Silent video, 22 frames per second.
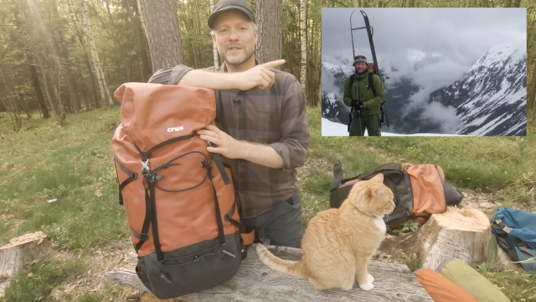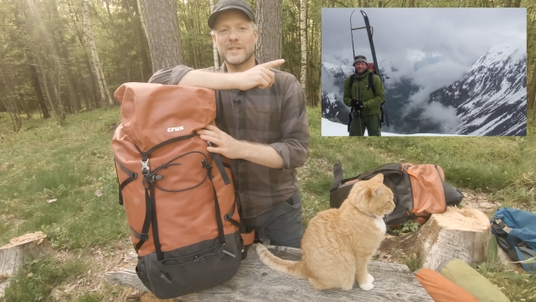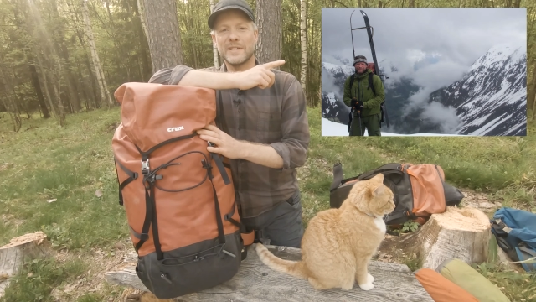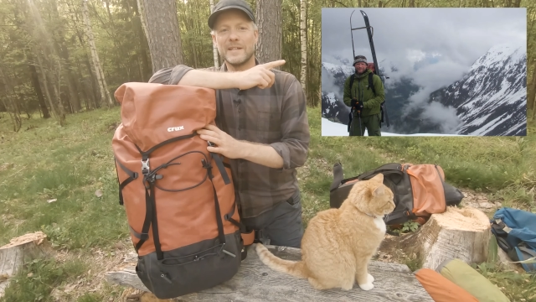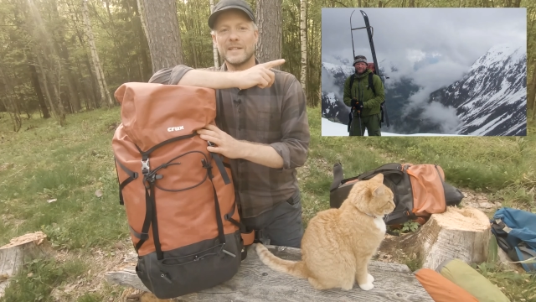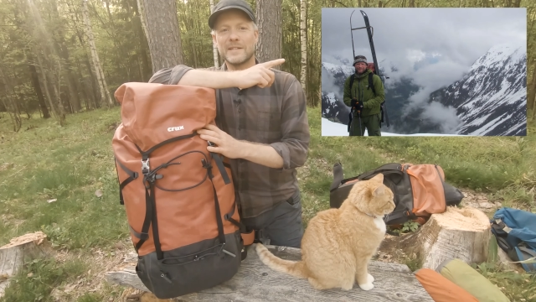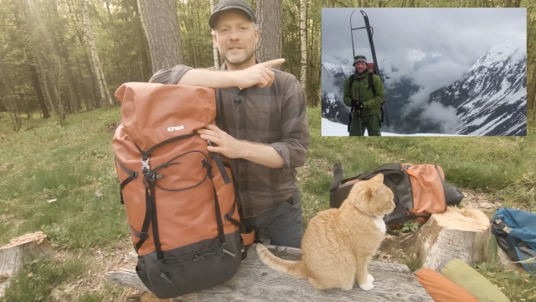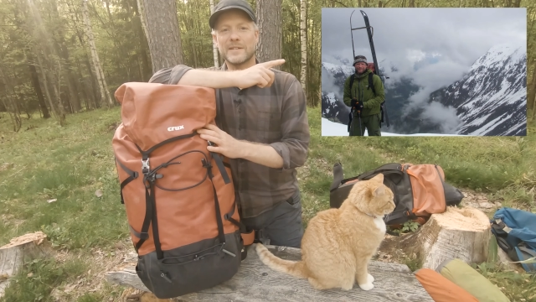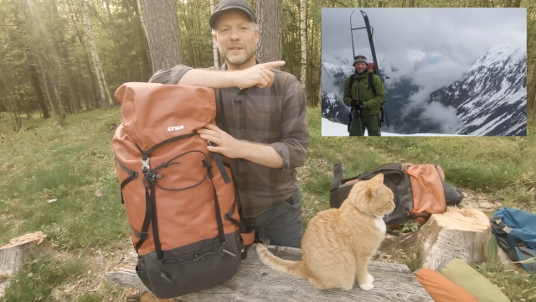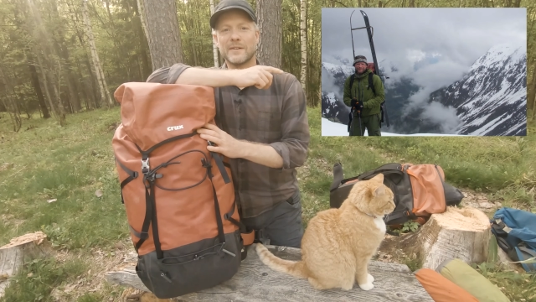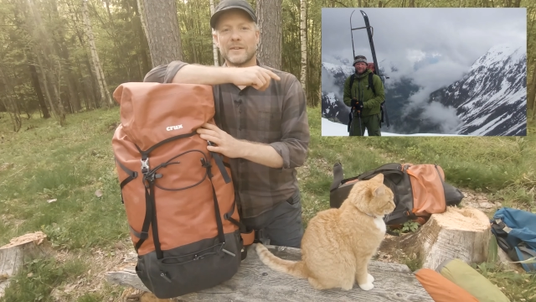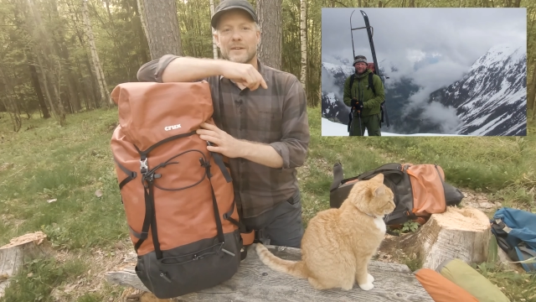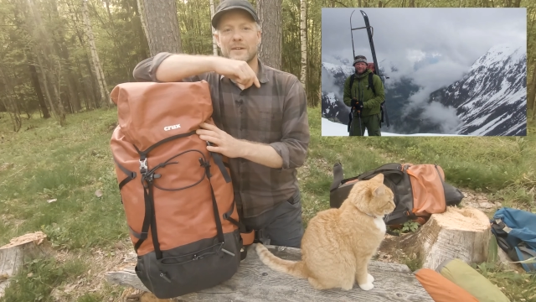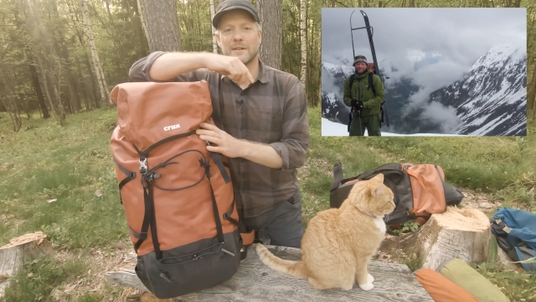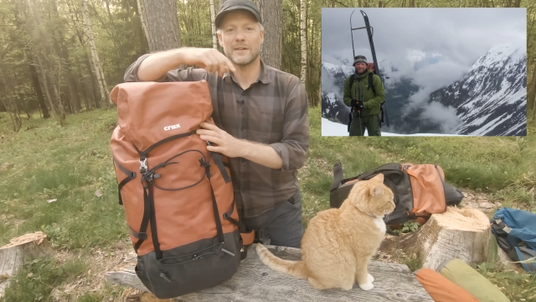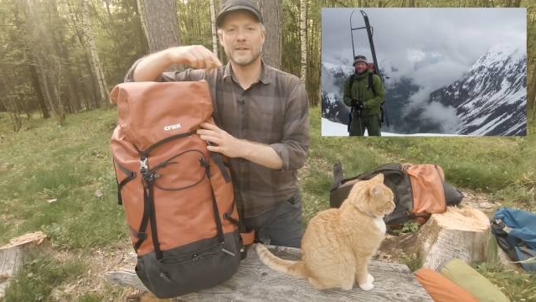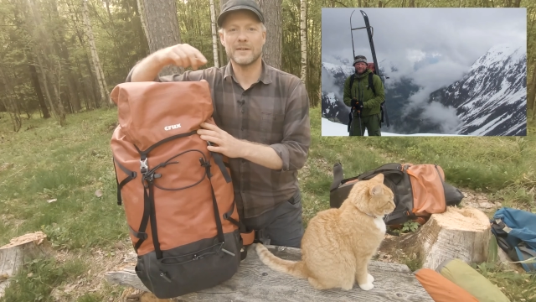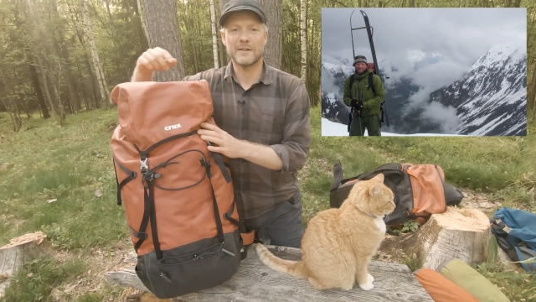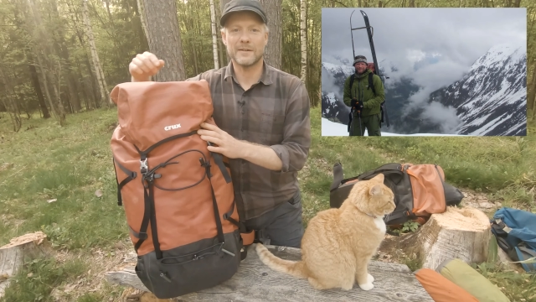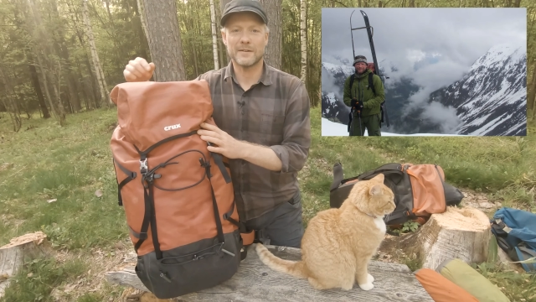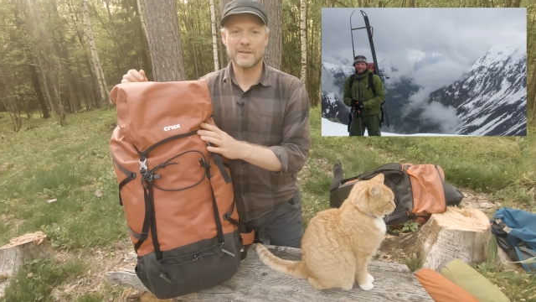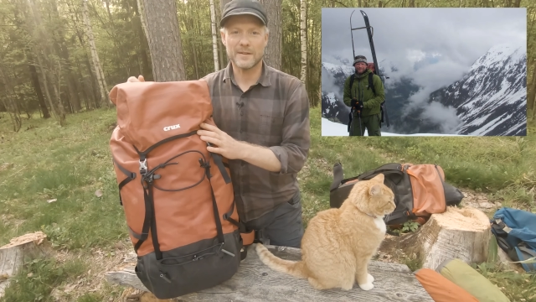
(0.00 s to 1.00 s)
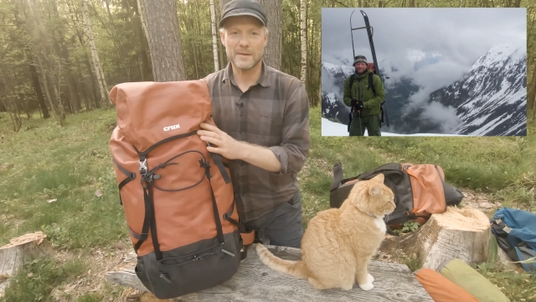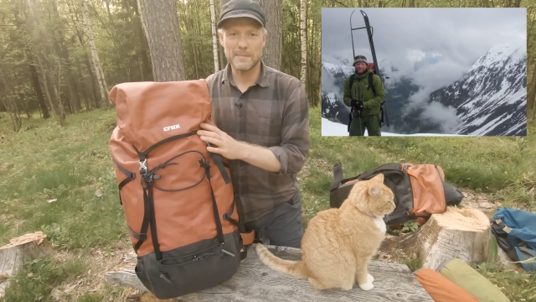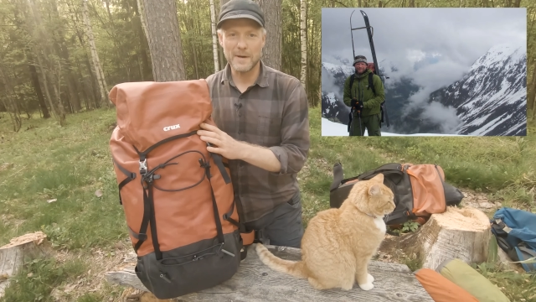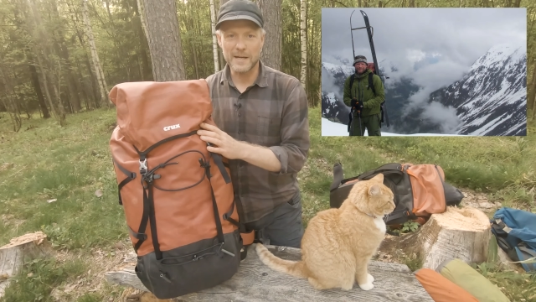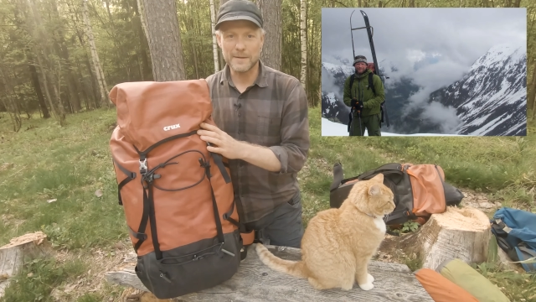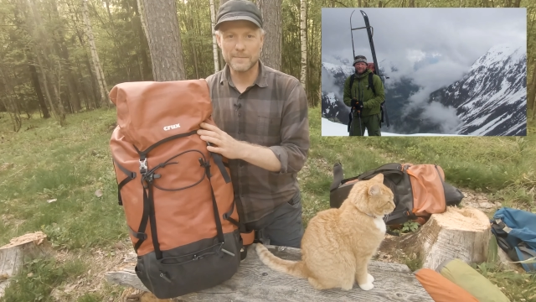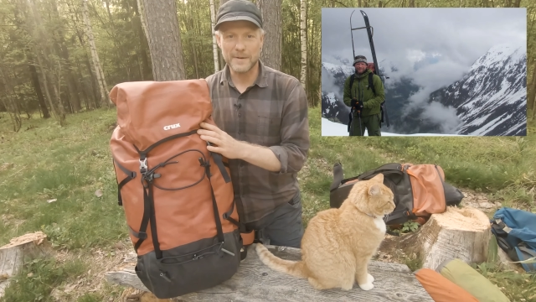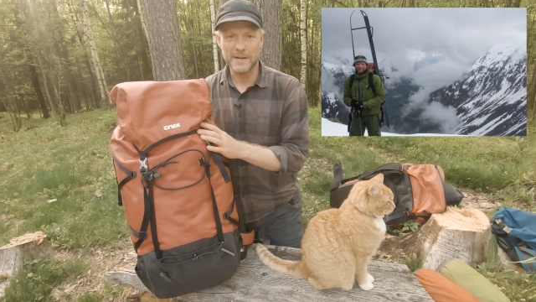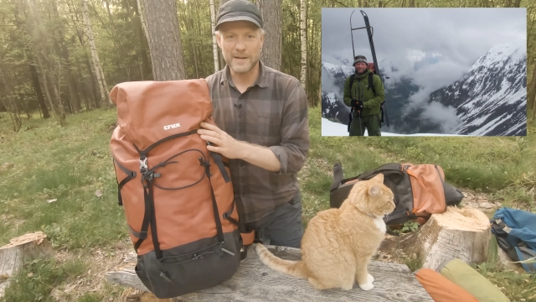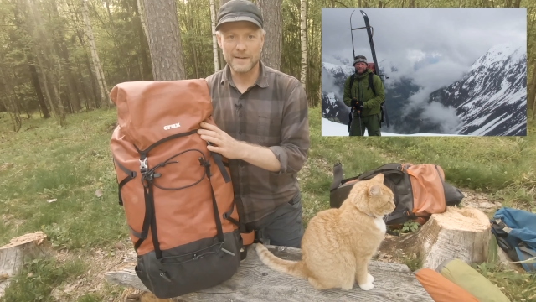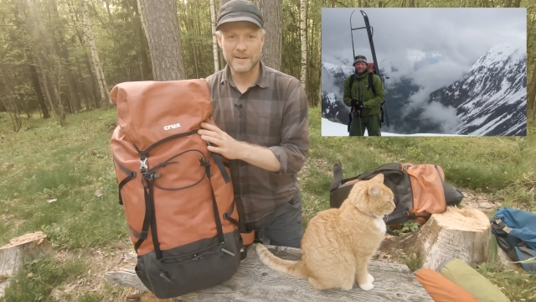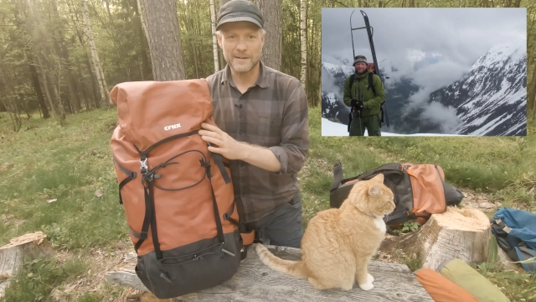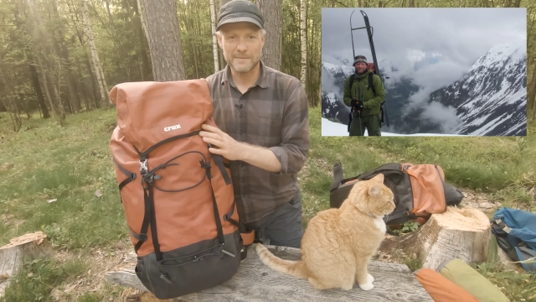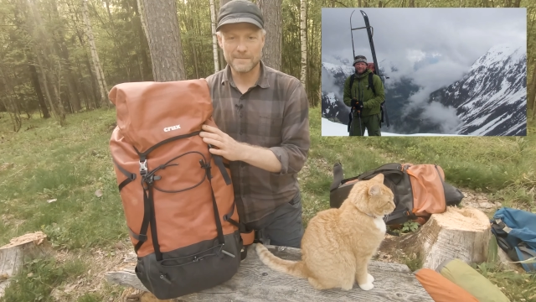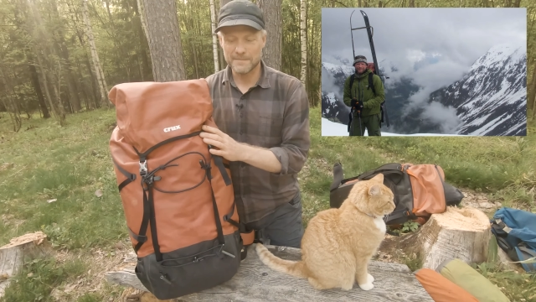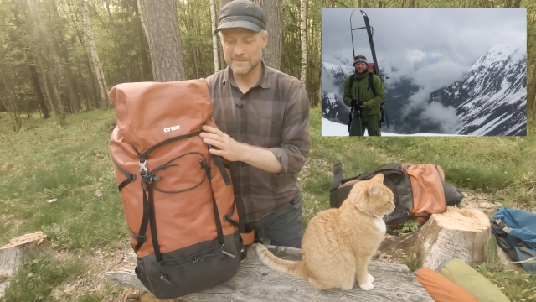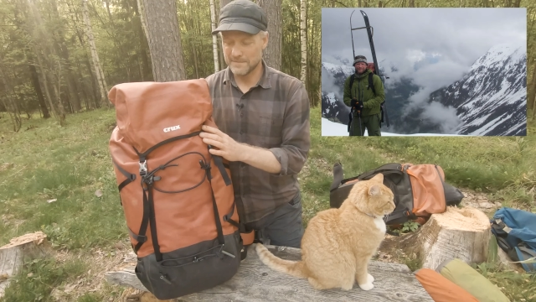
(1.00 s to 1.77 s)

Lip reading: skis on the backpack.